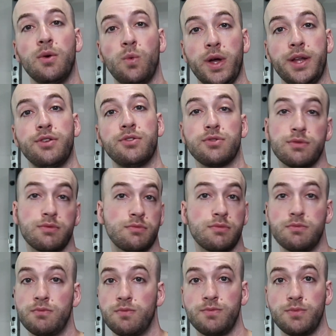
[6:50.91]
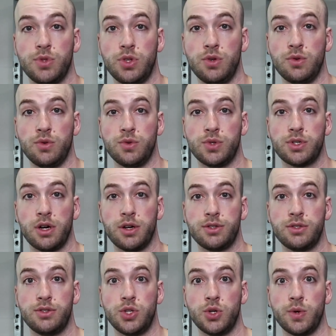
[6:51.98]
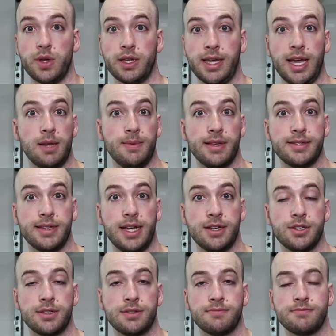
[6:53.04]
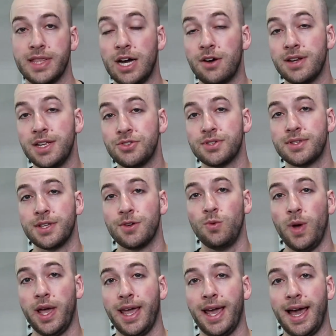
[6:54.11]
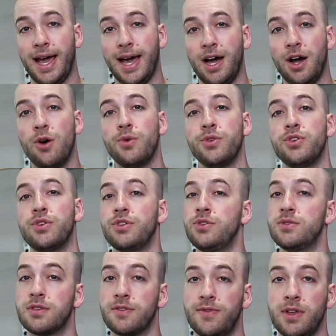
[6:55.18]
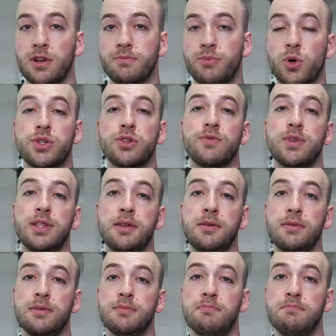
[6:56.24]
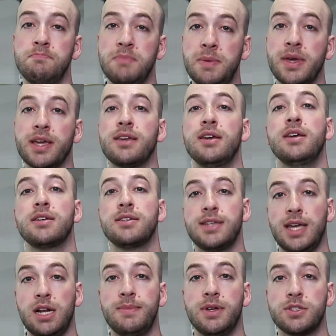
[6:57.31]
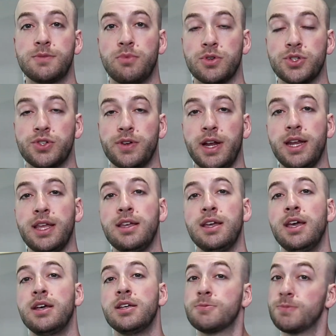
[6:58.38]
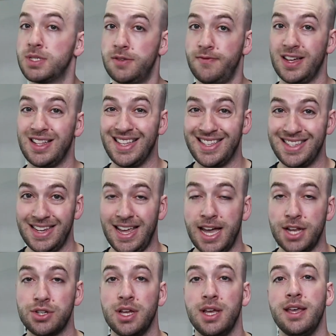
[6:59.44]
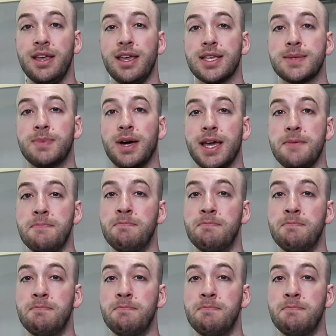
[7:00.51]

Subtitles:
when you start doing kettlebell snatches. Now, an interesting way how you can use the fingerboard to really mimic kettlebell sport training, specifically snatch, is by